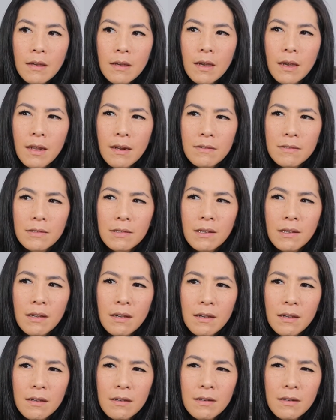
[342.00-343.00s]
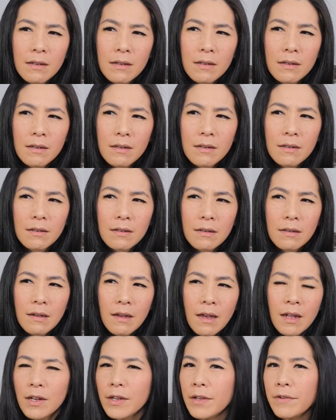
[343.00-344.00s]
And I was like,
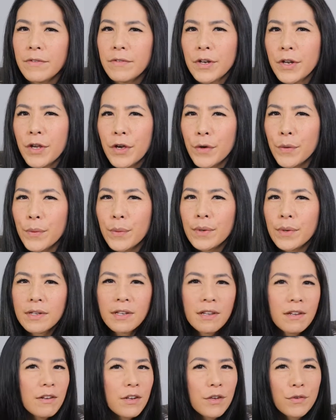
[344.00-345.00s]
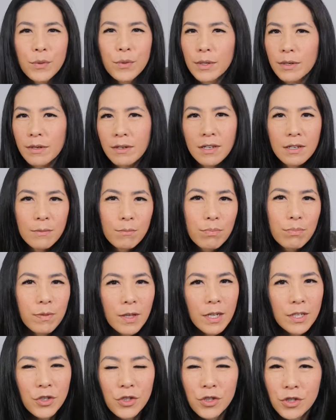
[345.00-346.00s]
I didn't even know. I didn't know what good
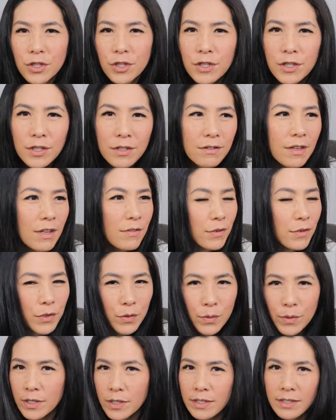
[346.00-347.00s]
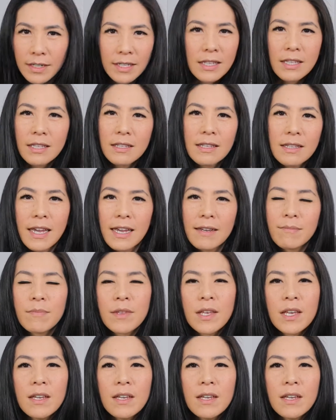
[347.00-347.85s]
blood sugar levels were, nothing like that.